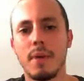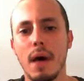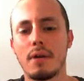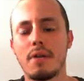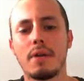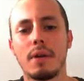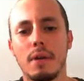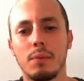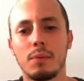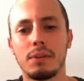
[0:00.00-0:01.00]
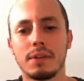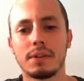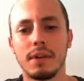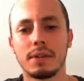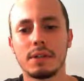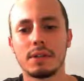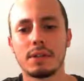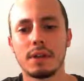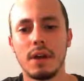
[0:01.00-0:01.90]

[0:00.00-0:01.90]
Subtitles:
pattern that we'll discuss